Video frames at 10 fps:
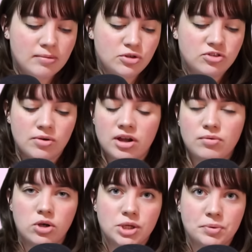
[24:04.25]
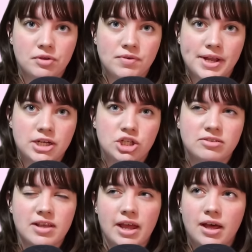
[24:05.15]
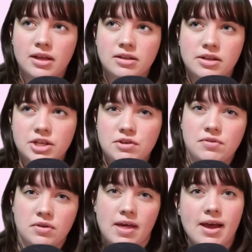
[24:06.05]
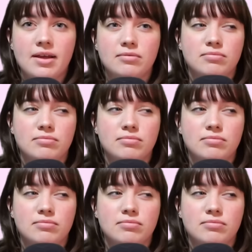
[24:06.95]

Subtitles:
She's going on a road trip with a friend, and she's like, do you feel that?